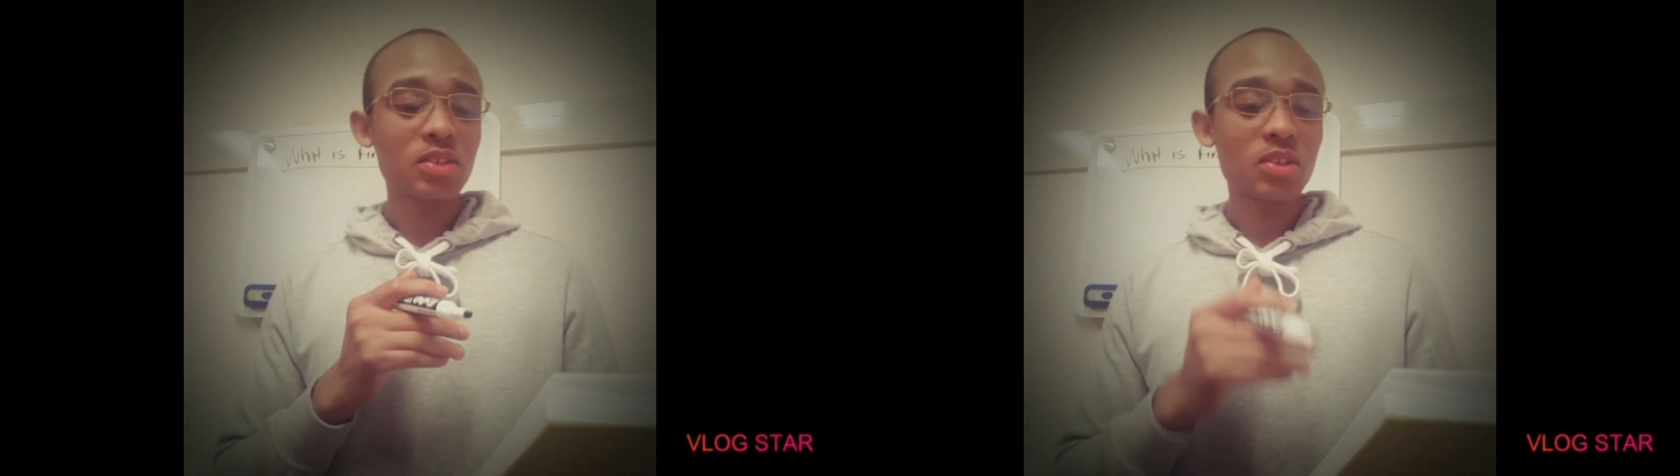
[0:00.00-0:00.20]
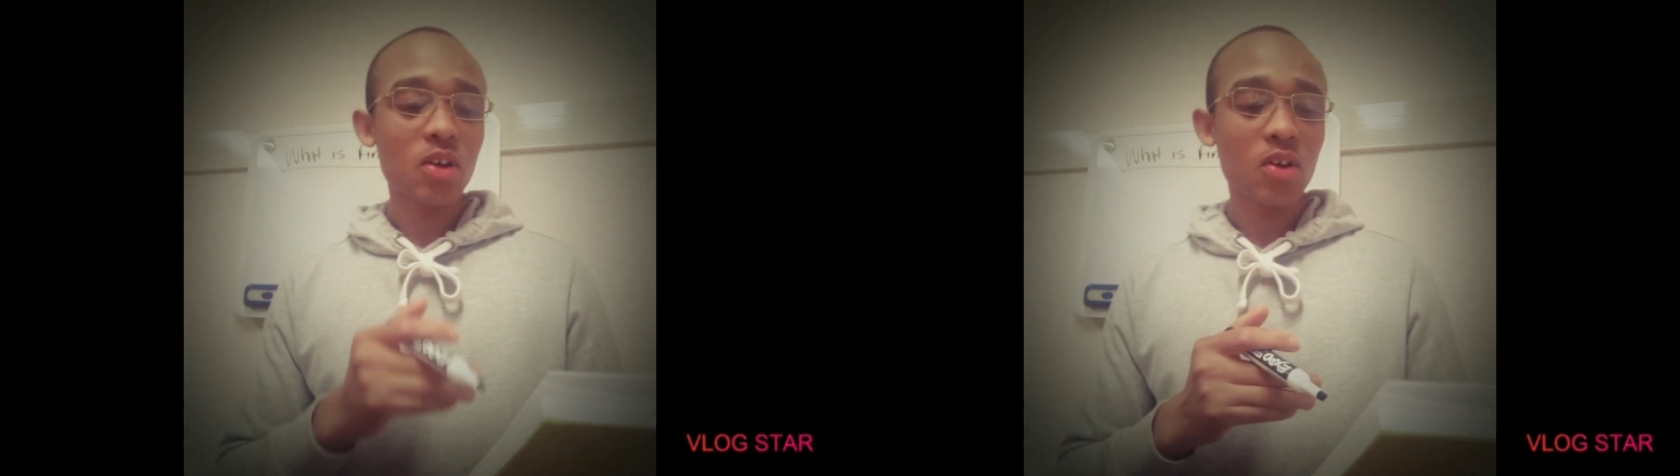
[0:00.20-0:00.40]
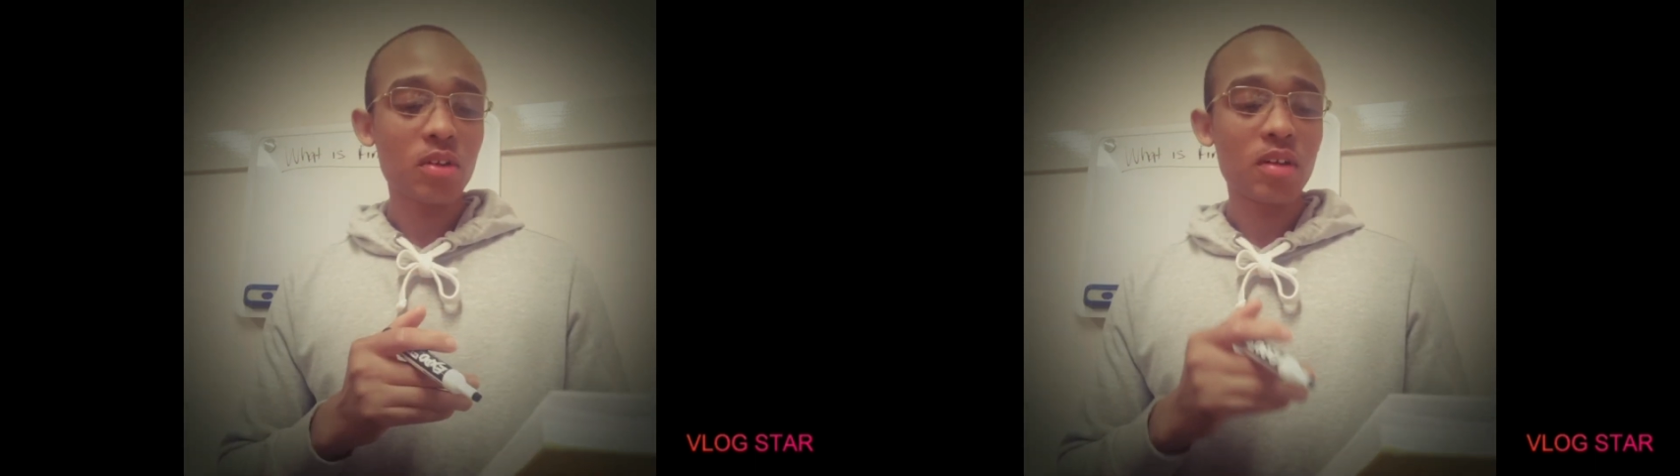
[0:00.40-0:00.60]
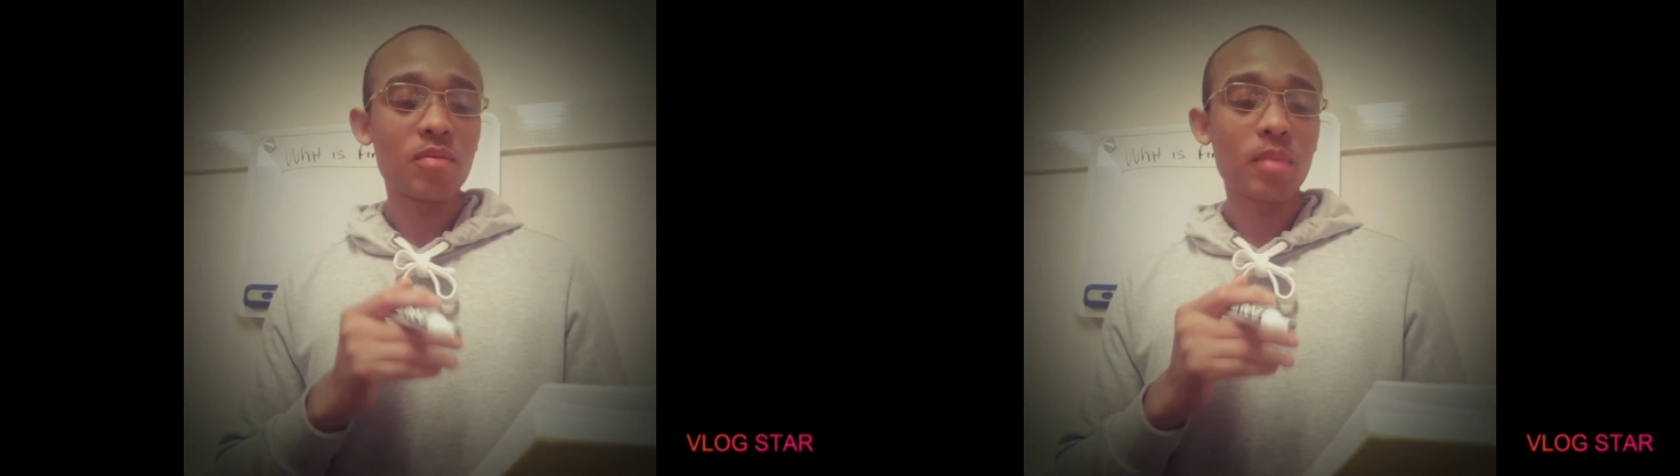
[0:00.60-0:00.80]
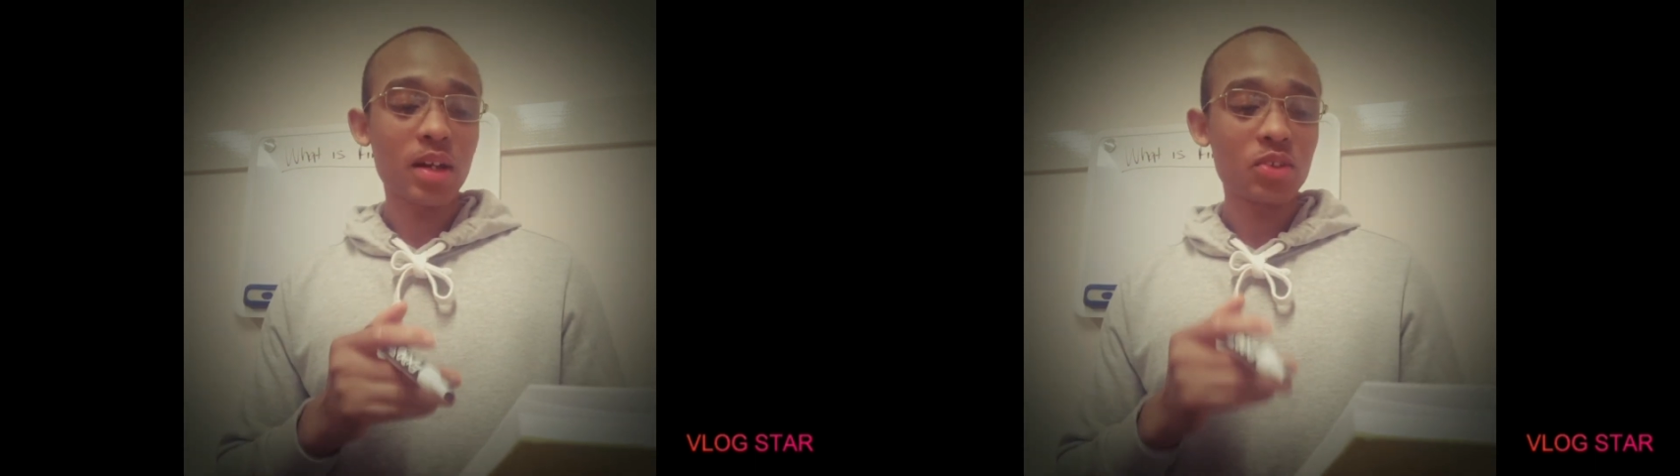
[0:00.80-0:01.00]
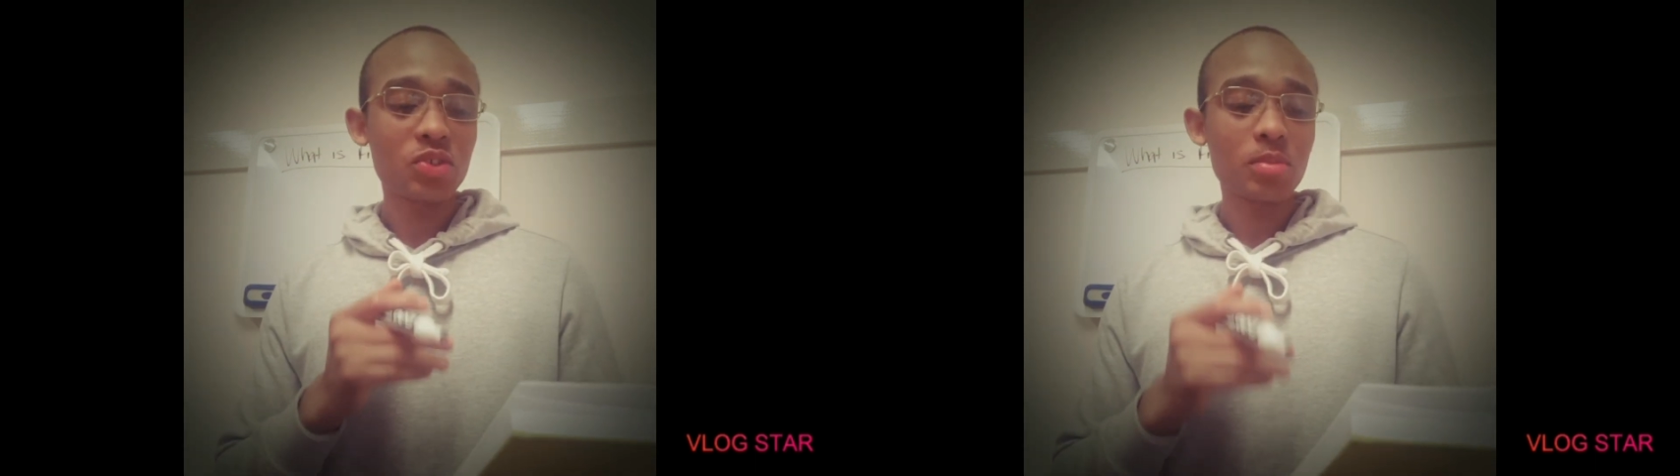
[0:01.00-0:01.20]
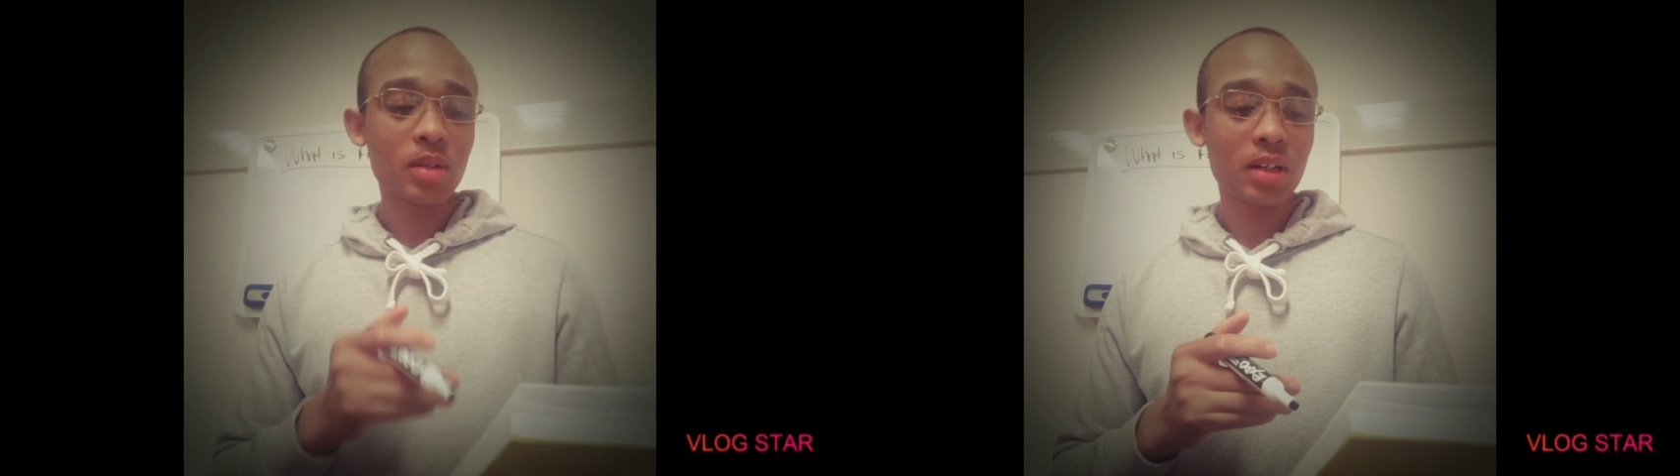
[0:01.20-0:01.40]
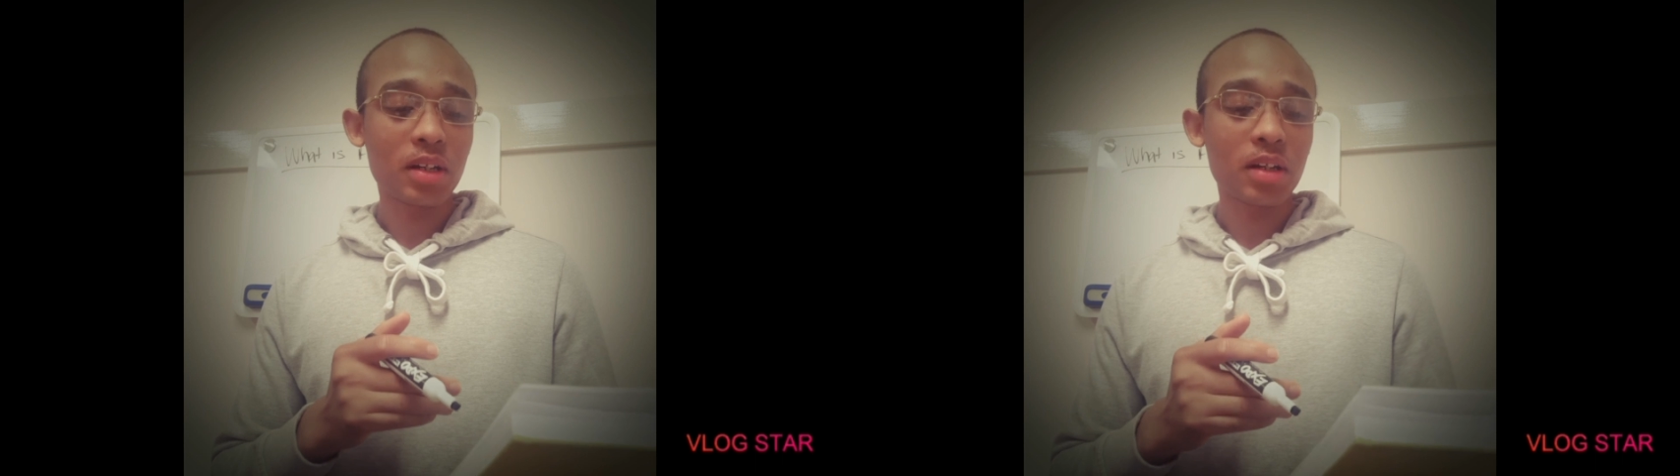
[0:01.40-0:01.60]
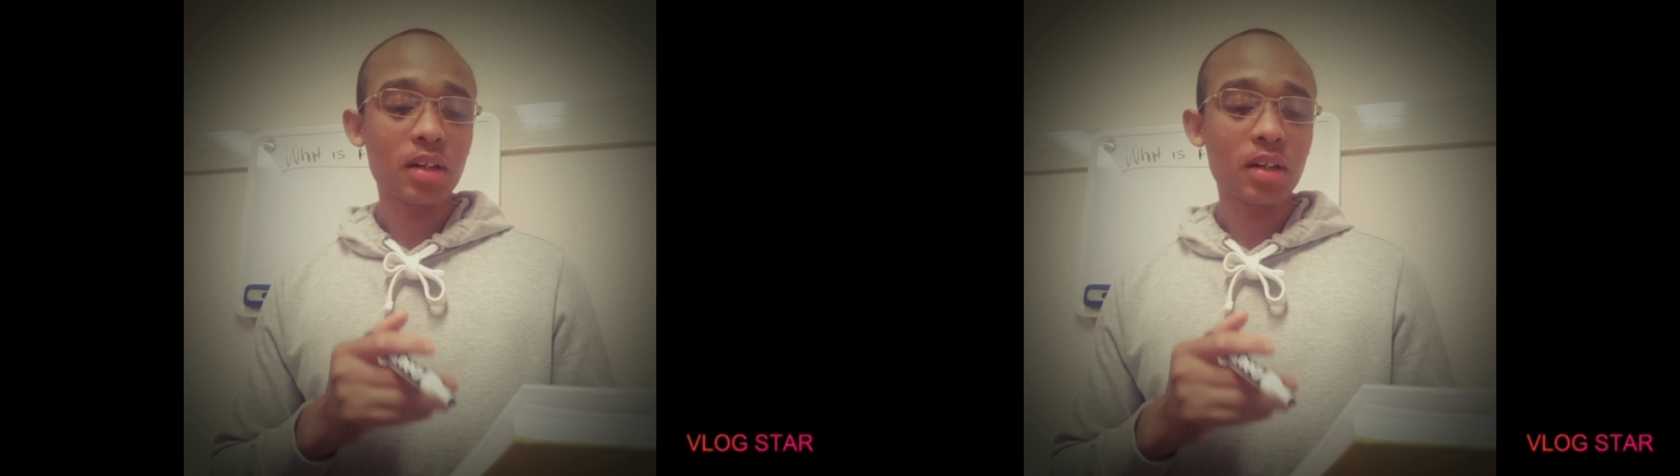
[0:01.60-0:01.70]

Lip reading: and art of managing money